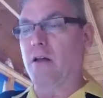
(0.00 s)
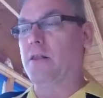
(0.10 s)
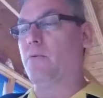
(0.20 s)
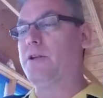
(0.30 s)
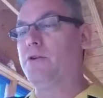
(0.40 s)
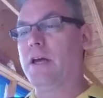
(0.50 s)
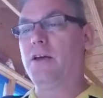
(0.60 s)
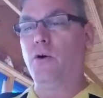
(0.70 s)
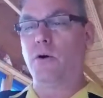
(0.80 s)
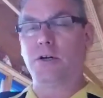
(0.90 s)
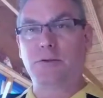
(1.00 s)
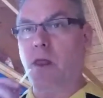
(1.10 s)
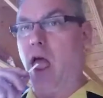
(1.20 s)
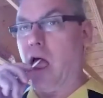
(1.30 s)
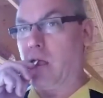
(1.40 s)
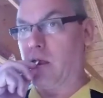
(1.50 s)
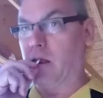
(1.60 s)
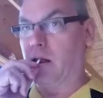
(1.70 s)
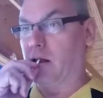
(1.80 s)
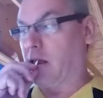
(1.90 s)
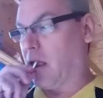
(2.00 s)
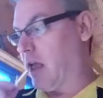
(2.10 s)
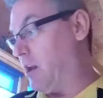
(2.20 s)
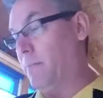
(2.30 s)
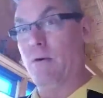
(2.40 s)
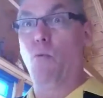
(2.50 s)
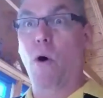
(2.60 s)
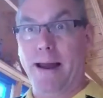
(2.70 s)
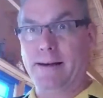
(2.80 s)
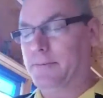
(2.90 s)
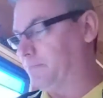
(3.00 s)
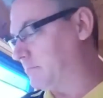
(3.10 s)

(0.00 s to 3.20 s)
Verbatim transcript: Now when you get yours, it'll be white,